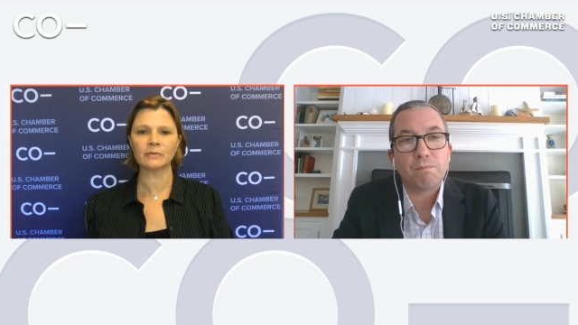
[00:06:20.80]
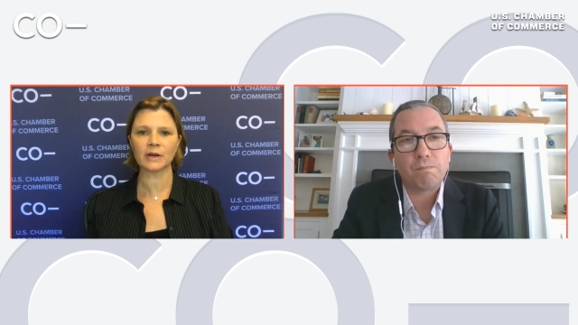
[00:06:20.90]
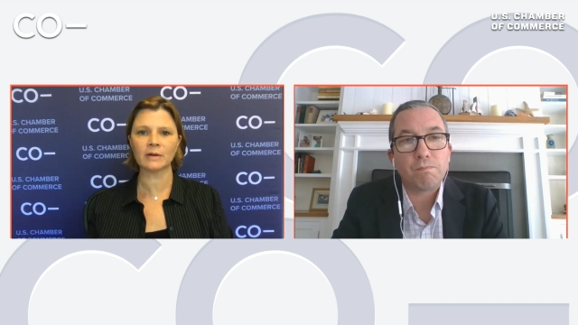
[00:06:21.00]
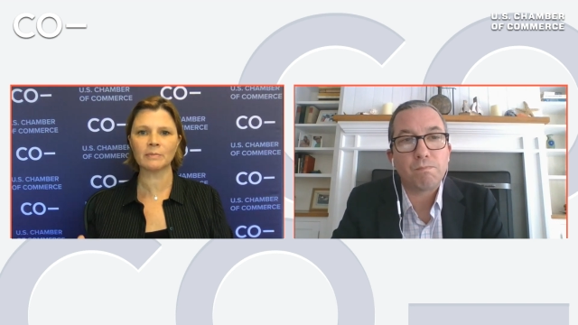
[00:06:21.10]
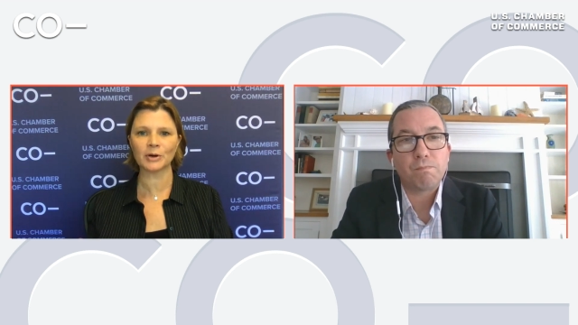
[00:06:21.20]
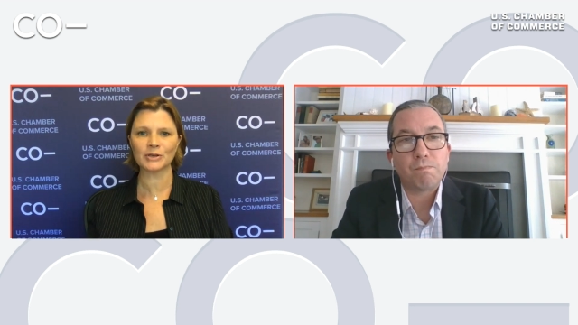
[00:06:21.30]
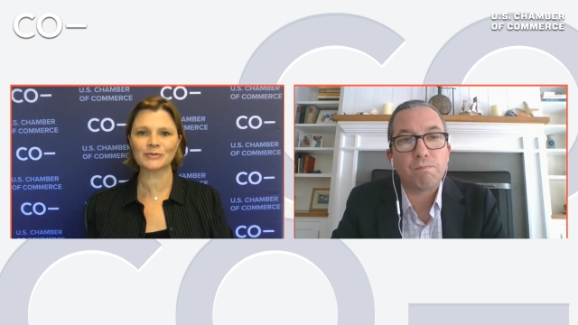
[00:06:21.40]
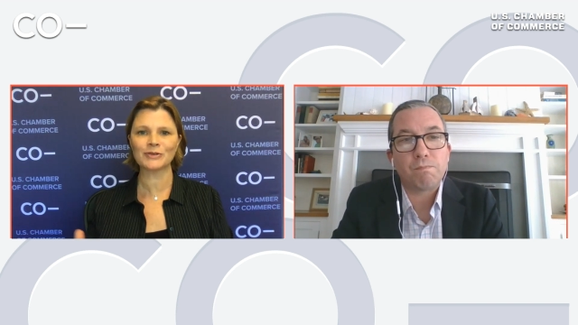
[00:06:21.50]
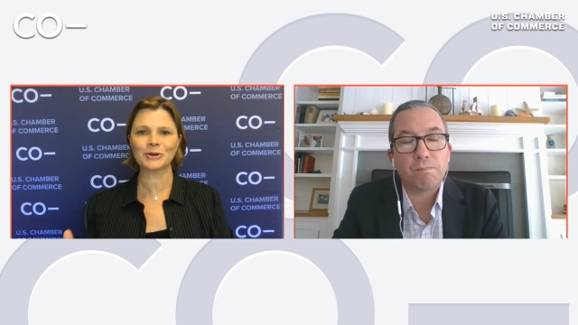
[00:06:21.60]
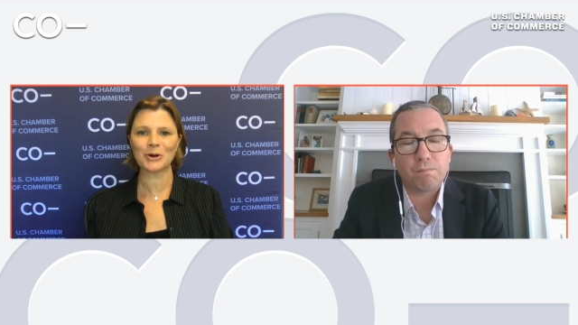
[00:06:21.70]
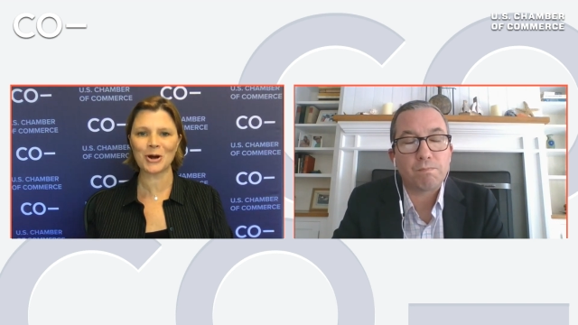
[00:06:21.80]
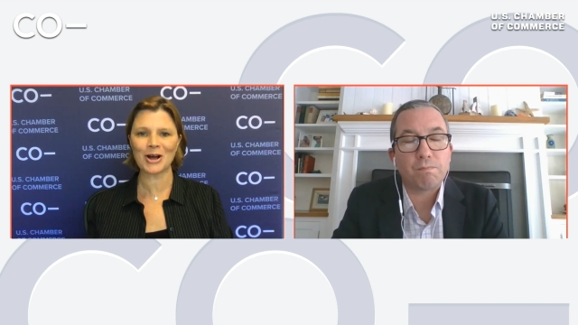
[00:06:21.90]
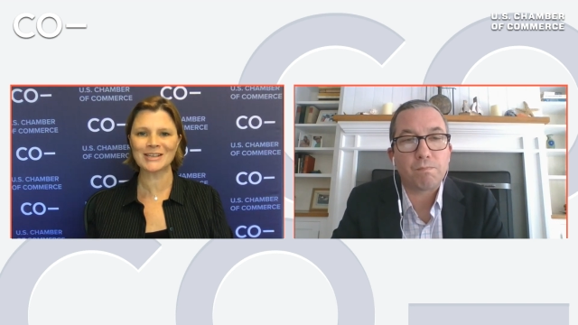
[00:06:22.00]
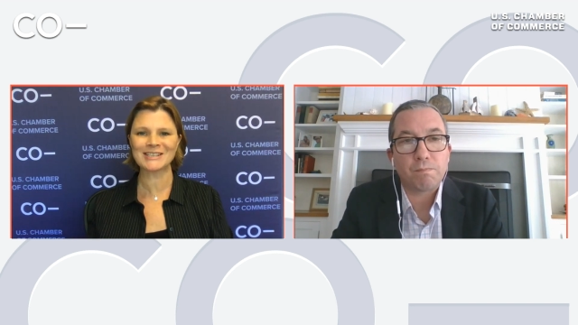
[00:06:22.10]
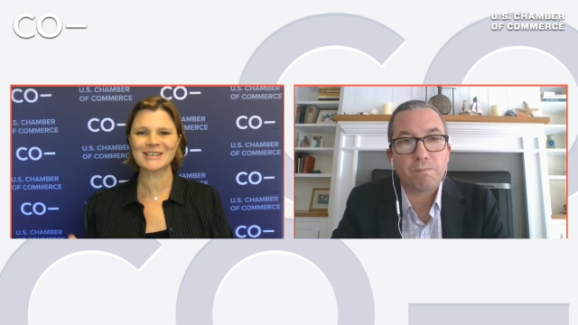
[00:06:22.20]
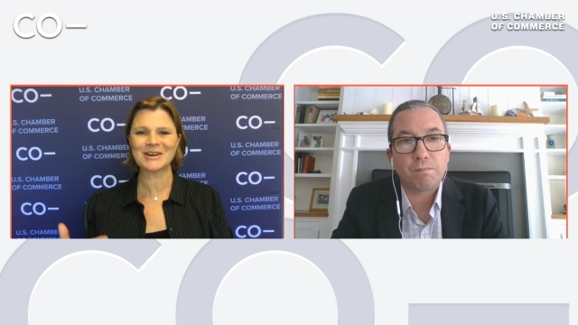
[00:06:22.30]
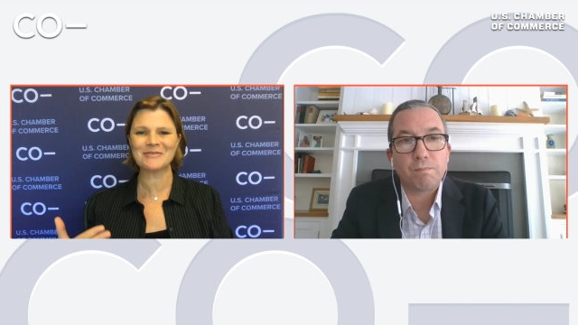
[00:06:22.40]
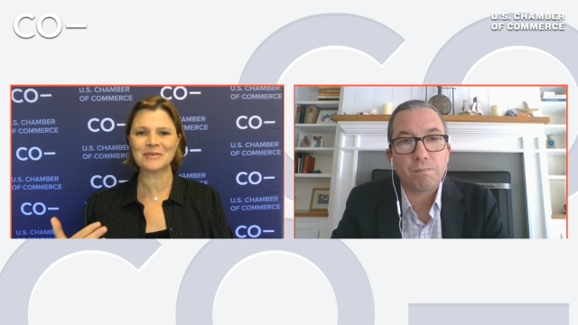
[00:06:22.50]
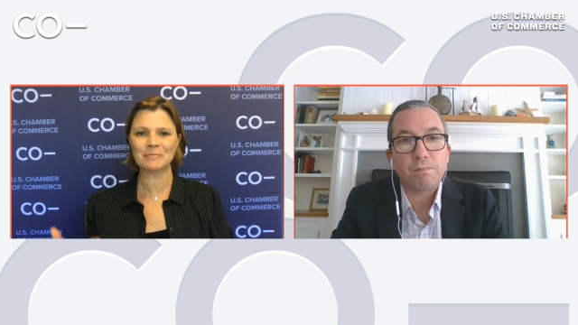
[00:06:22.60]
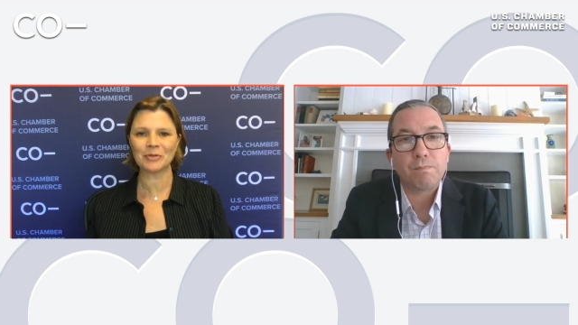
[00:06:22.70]
Speaker 1: reimbursed for the costs
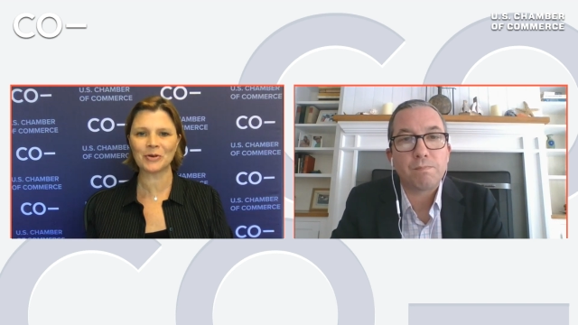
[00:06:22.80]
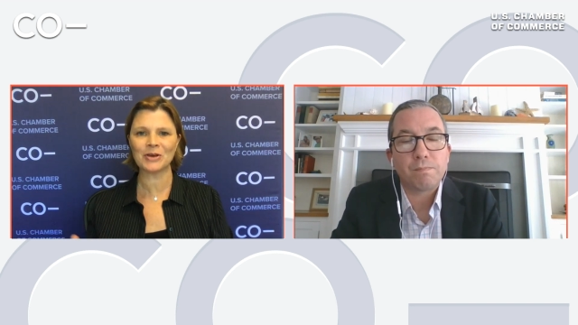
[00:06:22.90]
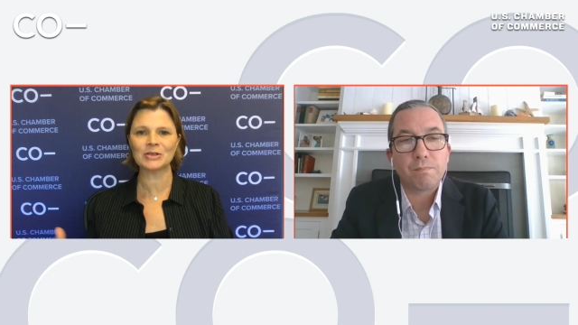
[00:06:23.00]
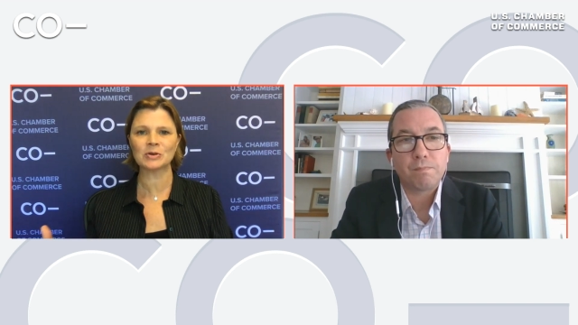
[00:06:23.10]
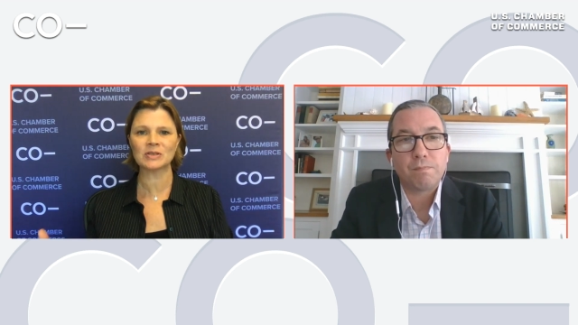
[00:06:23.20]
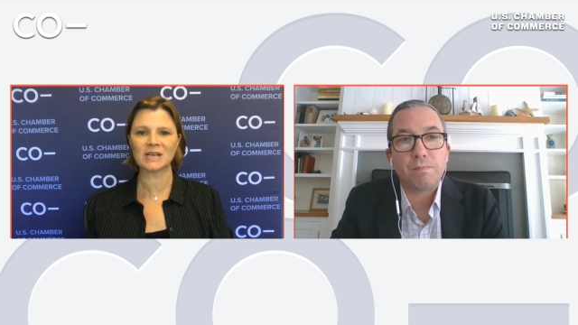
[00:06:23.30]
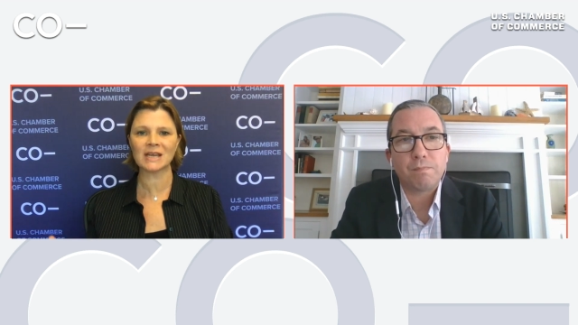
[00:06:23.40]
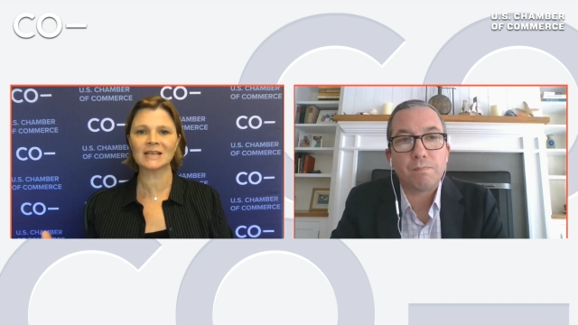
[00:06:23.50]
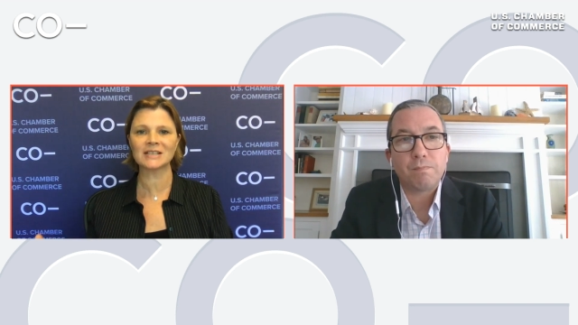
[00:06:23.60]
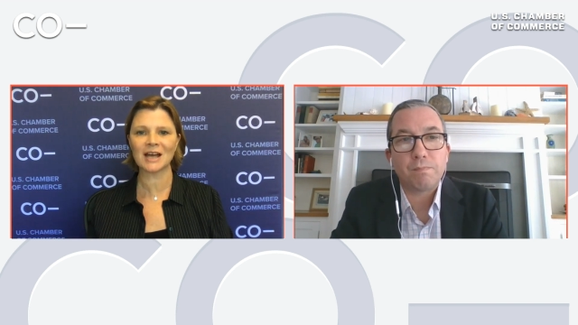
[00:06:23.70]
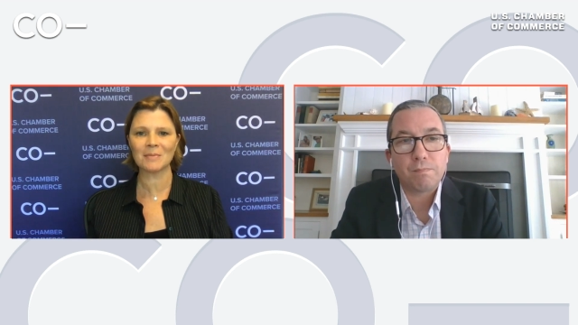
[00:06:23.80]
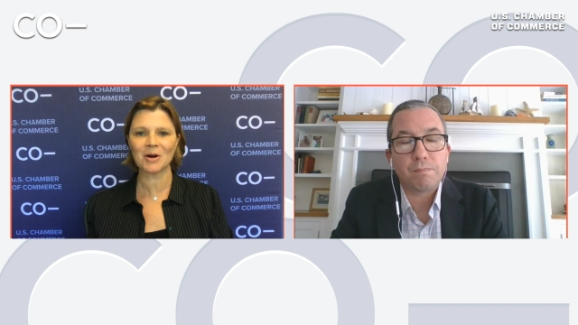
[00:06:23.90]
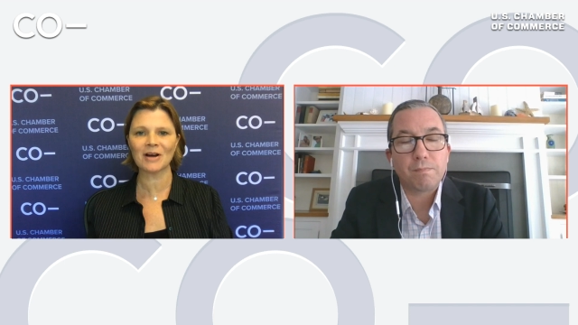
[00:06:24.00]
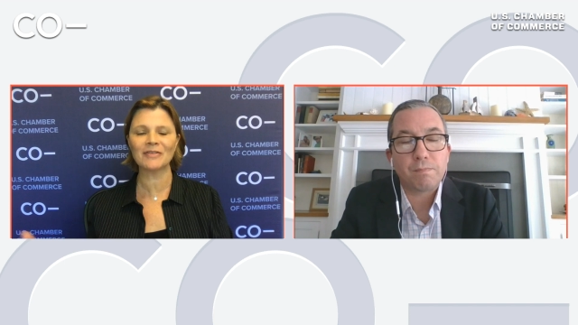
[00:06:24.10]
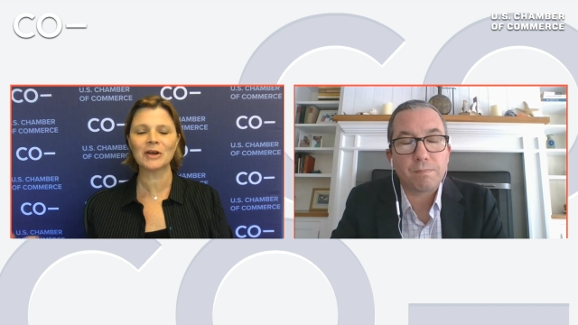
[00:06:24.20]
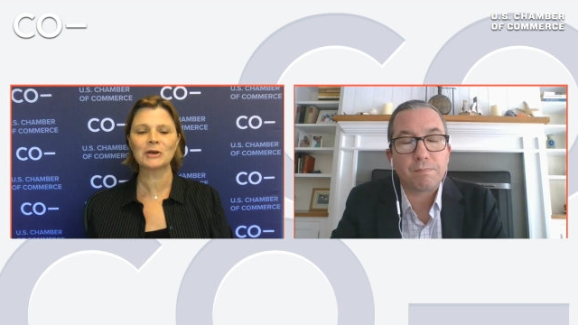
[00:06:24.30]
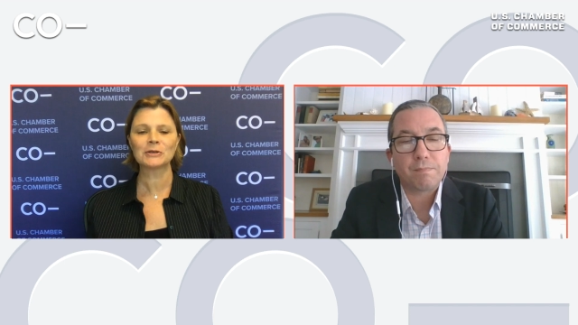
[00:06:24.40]
of employees who are taking time off